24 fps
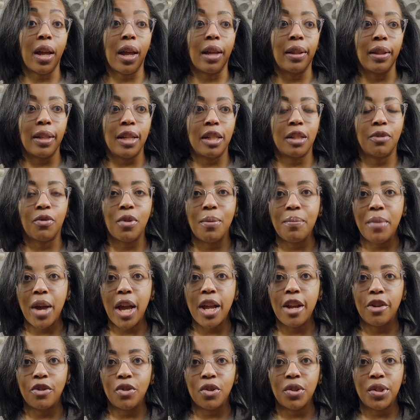at least from
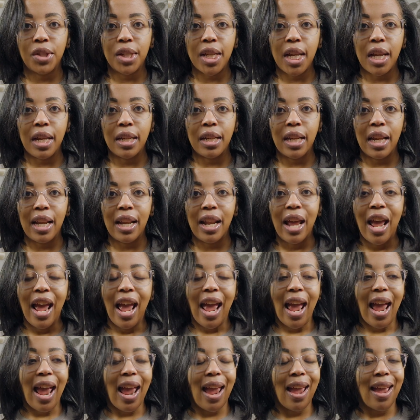my understanding,
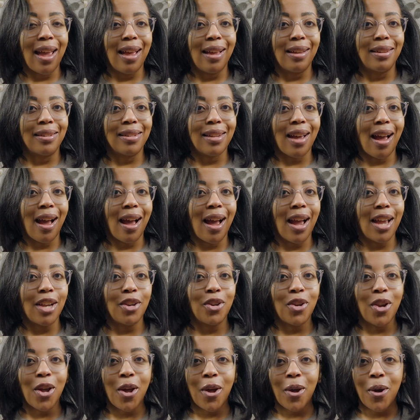and I
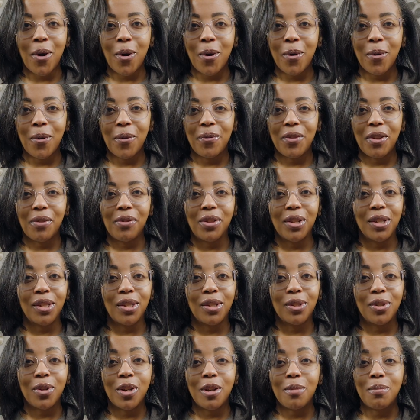know that this
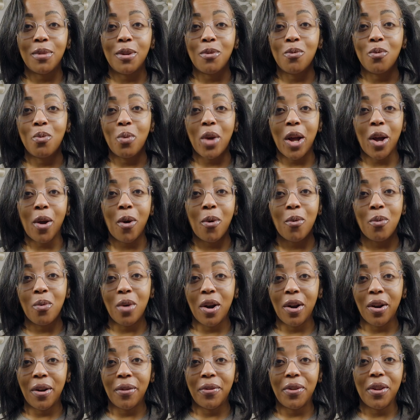is going to be well
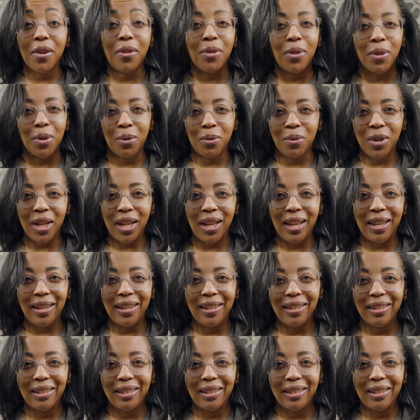worth the read.